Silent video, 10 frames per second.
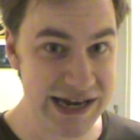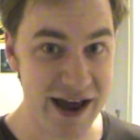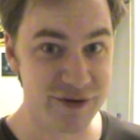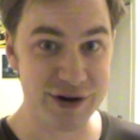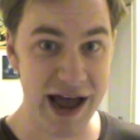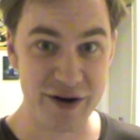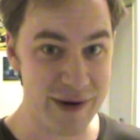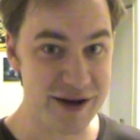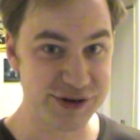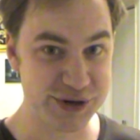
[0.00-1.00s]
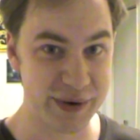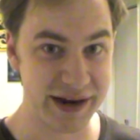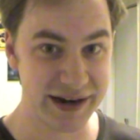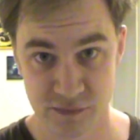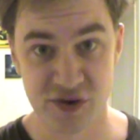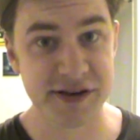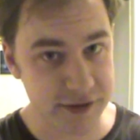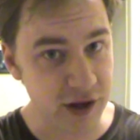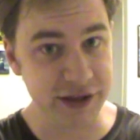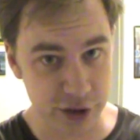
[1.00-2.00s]
never got around to it.
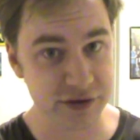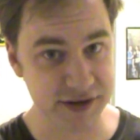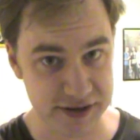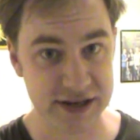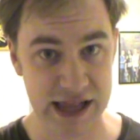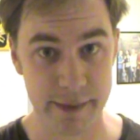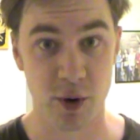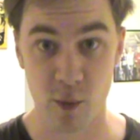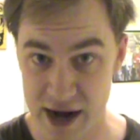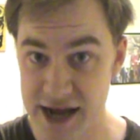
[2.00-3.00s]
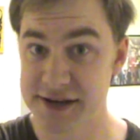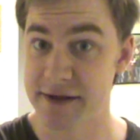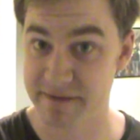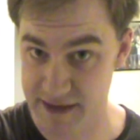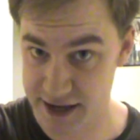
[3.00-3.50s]
Just a little disclaimer, when I said